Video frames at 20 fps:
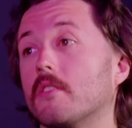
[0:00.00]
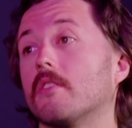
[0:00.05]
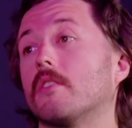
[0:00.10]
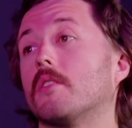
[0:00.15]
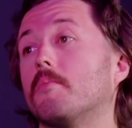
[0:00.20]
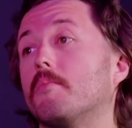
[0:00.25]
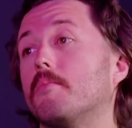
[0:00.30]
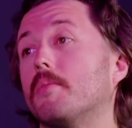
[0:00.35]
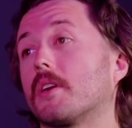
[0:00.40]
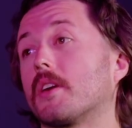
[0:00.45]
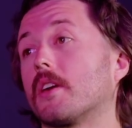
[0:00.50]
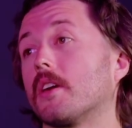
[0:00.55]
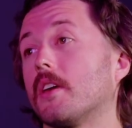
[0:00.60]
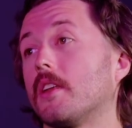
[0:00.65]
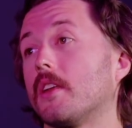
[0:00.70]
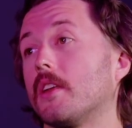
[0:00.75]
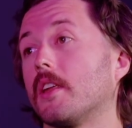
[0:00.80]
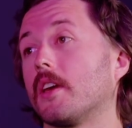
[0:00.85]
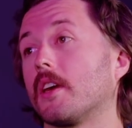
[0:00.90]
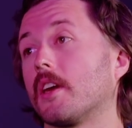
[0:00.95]
at the
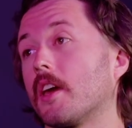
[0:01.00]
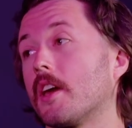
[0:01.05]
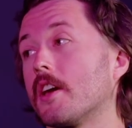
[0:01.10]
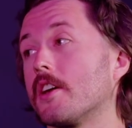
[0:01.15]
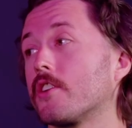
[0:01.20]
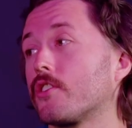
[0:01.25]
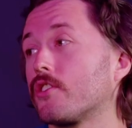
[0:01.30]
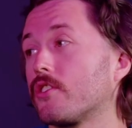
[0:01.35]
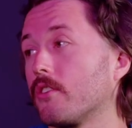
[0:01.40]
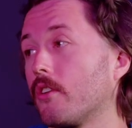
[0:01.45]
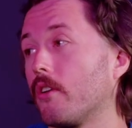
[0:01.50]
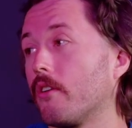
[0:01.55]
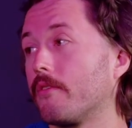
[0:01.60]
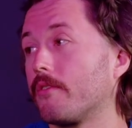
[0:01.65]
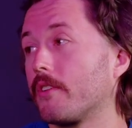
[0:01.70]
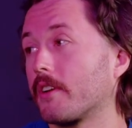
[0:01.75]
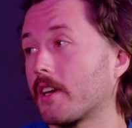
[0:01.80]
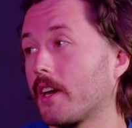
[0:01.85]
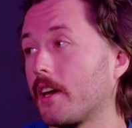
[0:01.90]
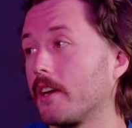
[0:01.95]
beginning-ish
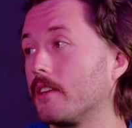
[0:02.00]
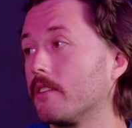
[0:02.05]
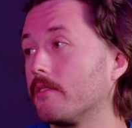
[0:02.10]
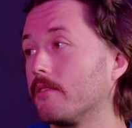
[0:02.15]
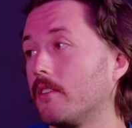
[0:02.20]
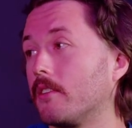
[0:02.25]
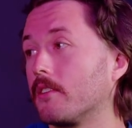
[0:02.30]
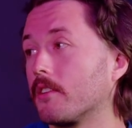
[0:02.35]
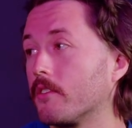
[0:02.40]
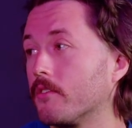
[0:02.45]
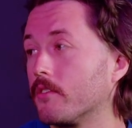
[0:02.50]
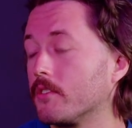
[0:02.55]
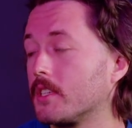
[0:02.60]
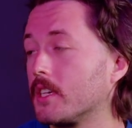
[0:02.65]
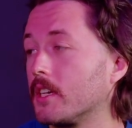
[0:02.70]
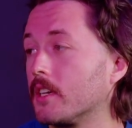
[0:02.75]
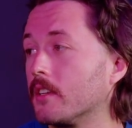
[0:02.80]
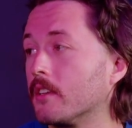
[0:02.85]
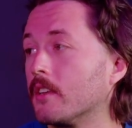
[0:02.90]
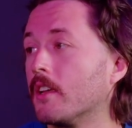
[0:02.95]
of a kind of longer
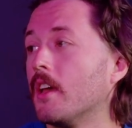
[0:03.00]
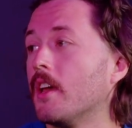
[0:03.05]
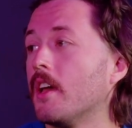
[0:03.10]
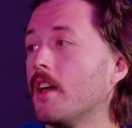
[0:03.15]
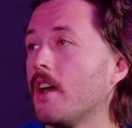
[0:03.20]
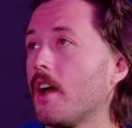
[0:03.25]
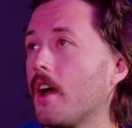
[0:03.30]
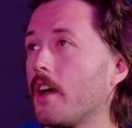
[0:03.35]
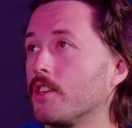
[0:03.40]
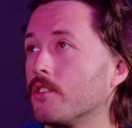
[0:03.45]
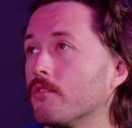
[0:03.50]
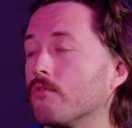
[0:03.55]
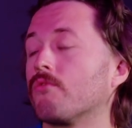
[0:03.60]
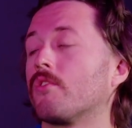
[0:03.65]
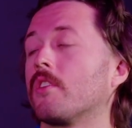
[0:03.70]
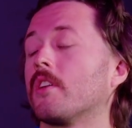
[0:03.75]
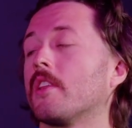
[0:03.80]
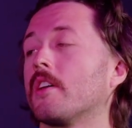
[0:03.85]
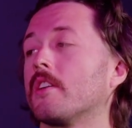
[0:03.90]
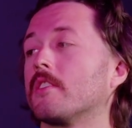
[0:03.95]
routine, and you
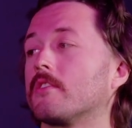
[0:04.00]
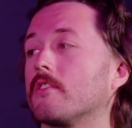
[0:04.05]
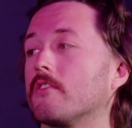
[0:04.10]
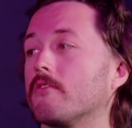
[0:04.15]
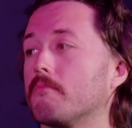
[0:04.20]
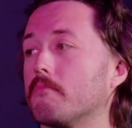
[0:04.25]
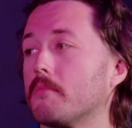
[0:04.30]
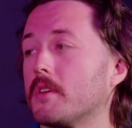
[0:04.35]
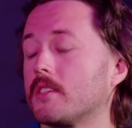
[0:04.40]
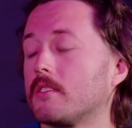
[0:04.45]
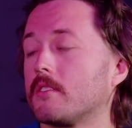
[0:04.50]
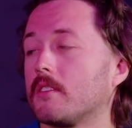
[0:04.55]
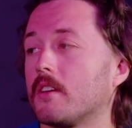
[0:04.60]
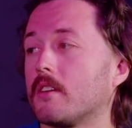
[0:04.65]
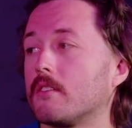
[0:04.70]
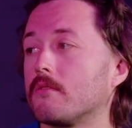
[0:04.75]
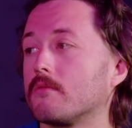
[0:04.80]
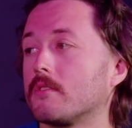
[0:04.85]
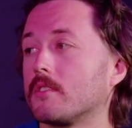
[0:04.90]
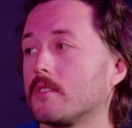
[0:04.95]
realize you've missed
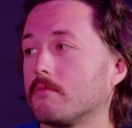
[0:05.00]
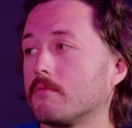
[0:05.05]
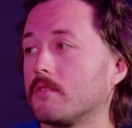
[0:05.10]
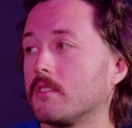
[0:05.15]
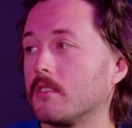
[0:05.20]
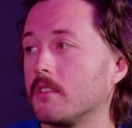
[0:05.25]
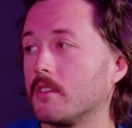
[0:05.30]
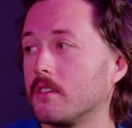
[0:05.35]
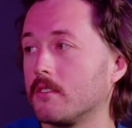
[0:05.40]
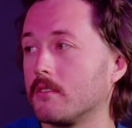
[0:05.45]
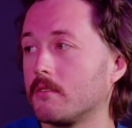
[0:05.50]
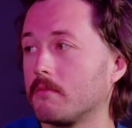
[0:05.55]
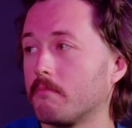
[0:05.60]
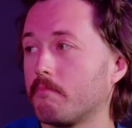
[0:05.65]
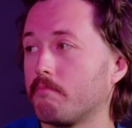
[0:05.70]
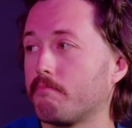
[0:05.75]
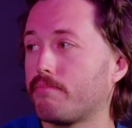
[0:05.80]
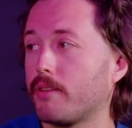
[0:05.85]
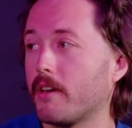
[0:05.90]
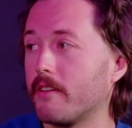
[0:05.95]
out something that is
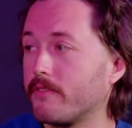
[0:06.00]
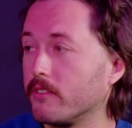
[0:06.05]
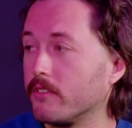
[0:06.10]
pivotal.